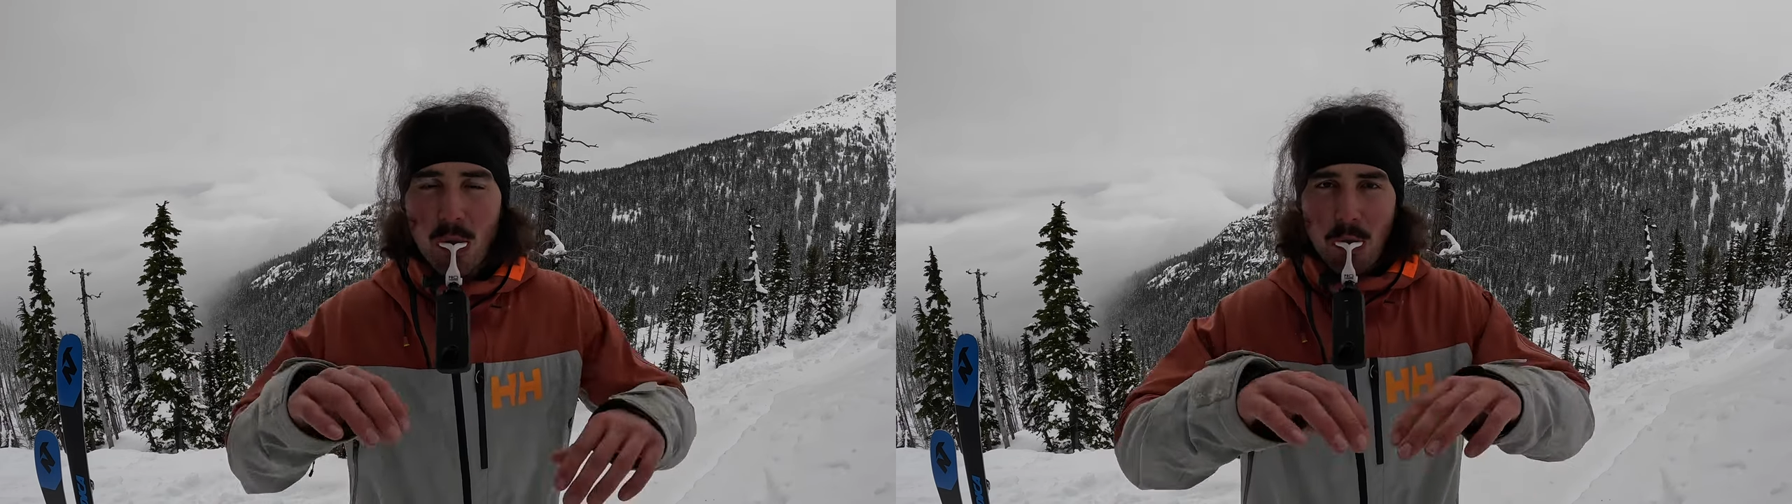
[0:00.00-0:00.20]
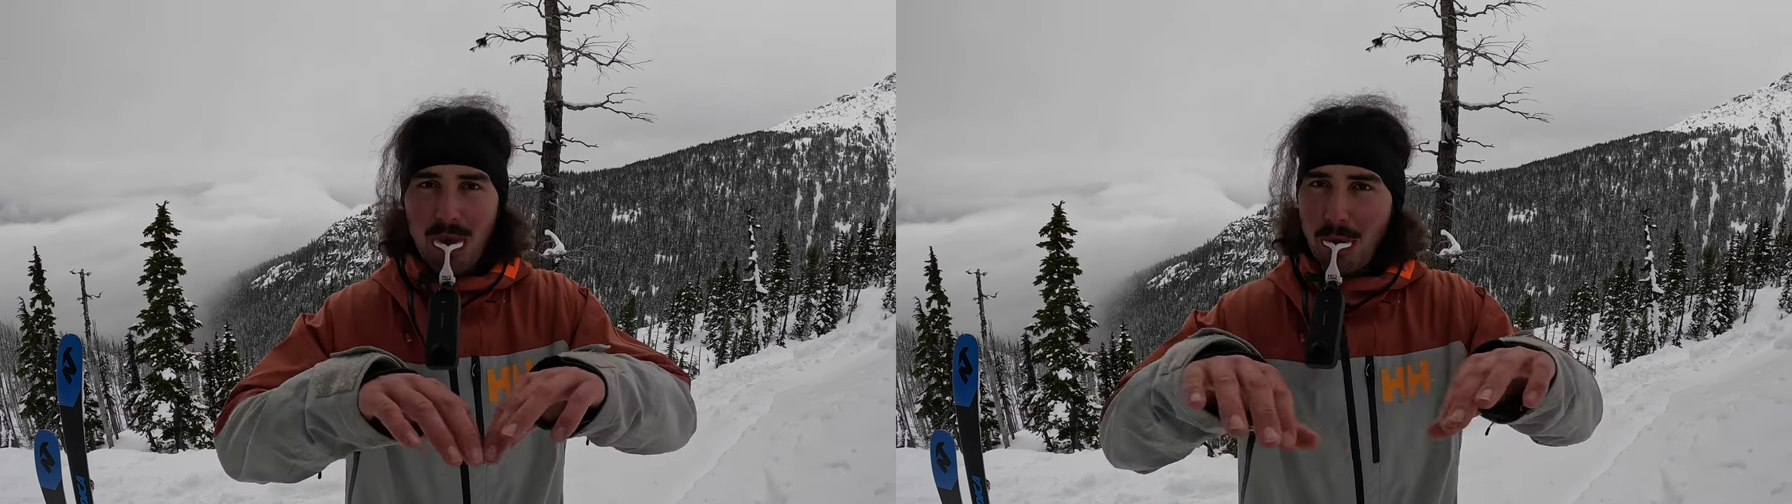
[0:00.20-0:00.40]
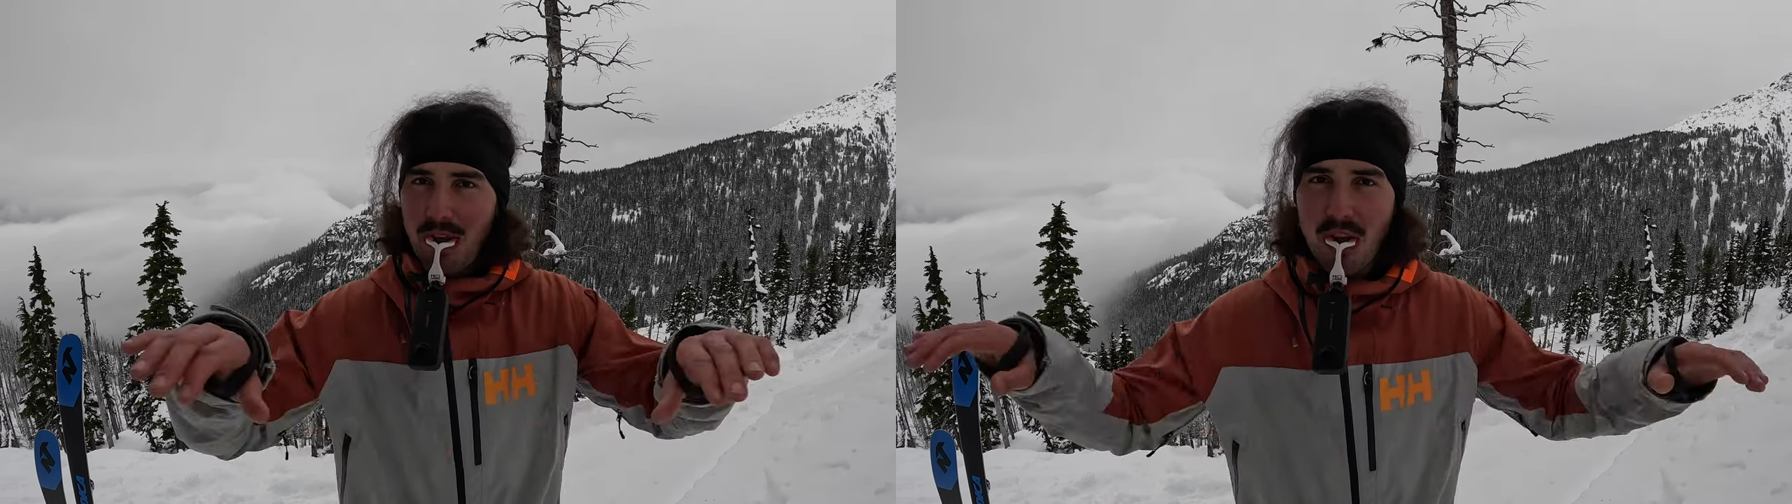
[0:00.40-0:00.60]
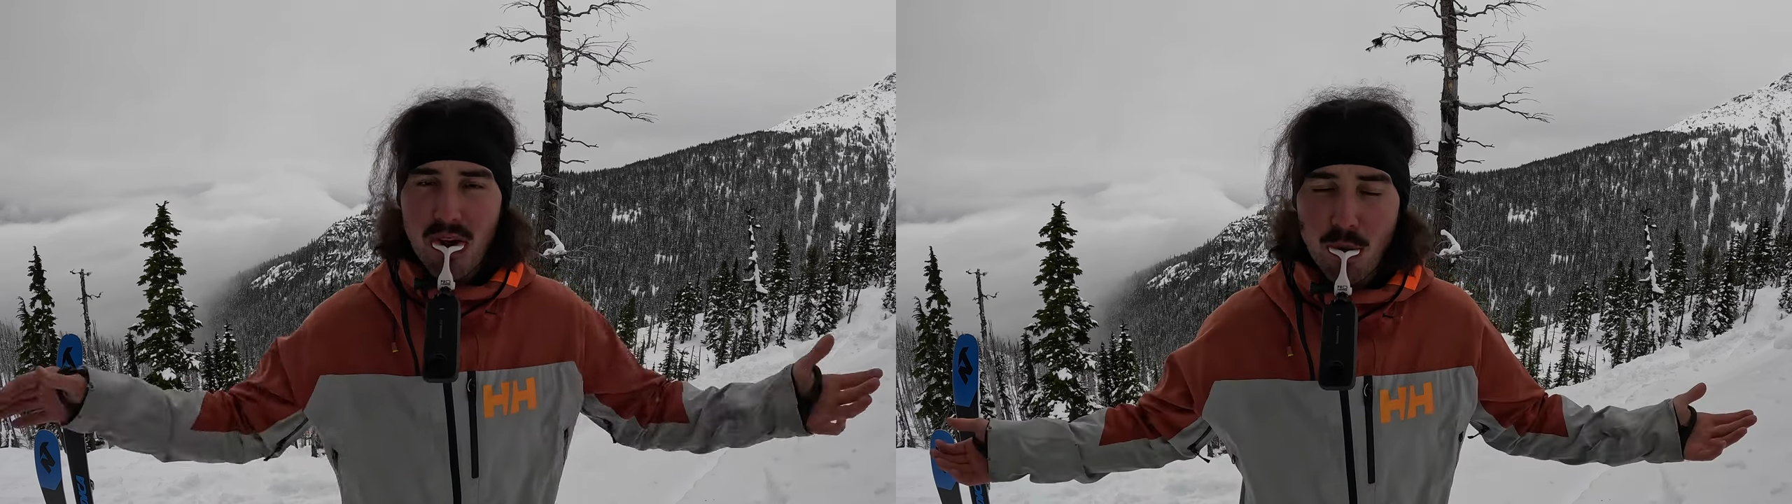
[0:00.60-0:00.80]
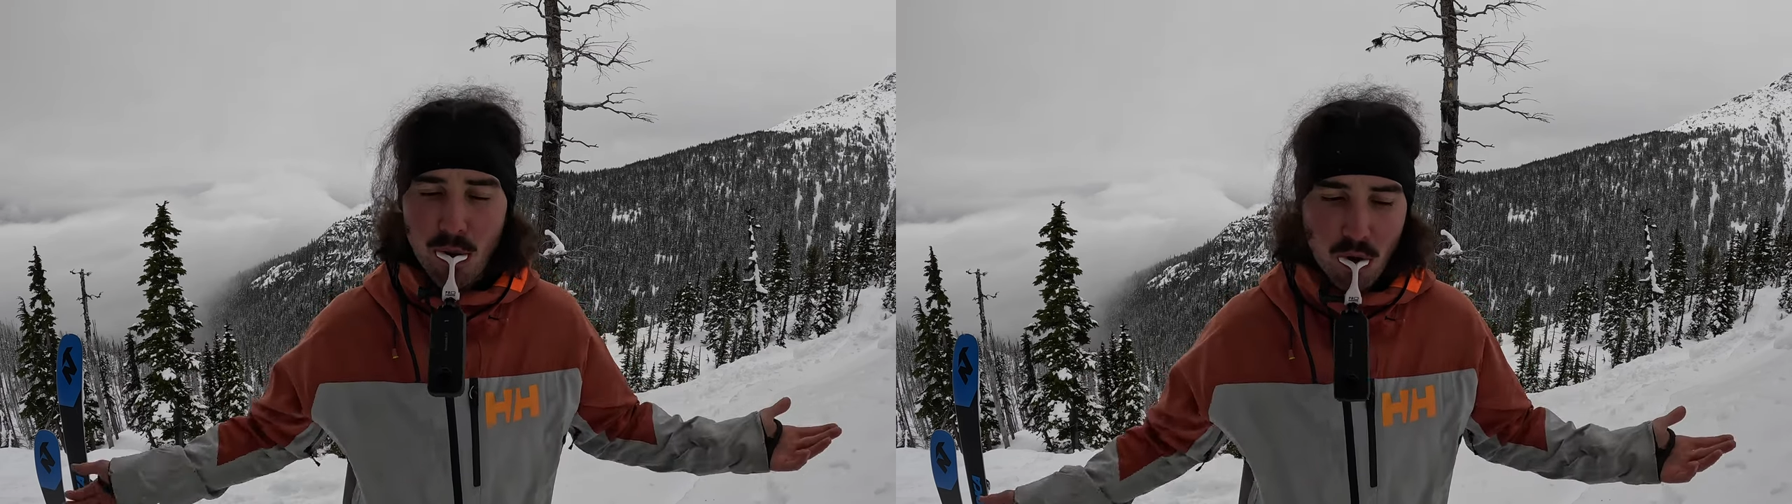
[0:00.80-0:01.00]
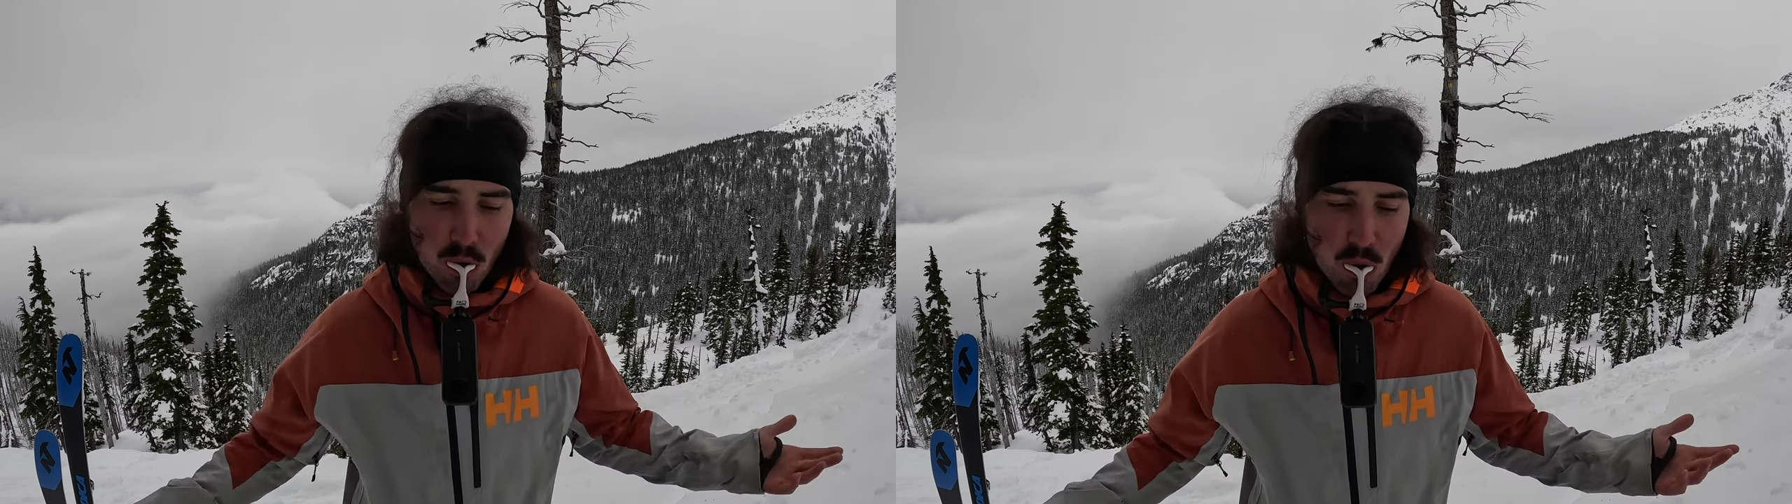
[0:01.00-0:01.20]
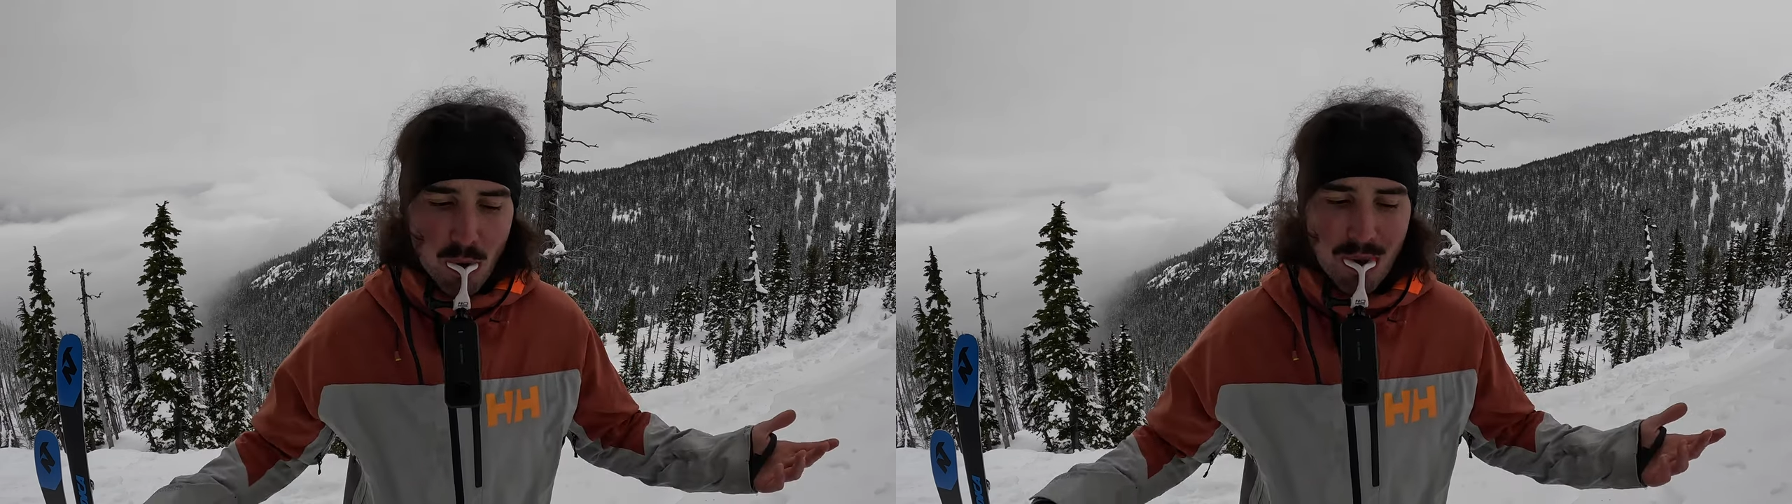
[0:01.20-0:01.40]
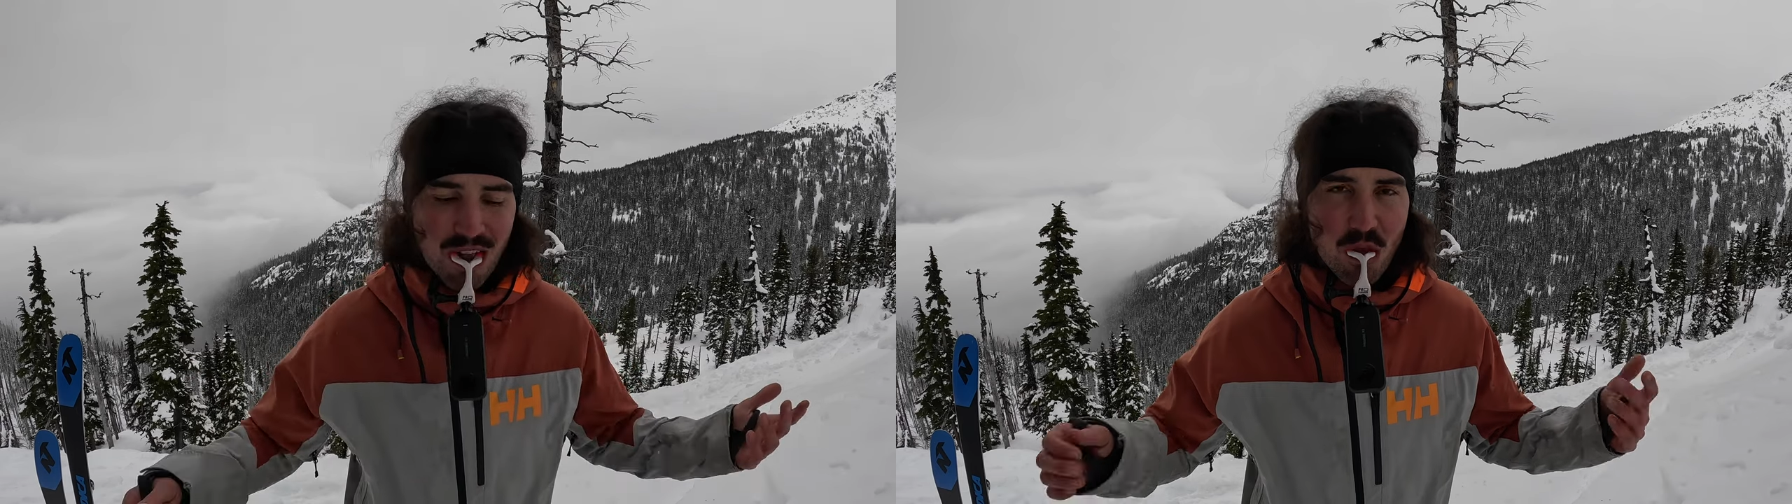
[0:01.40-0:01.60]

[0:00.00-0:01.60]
Maybe good if you're swimming,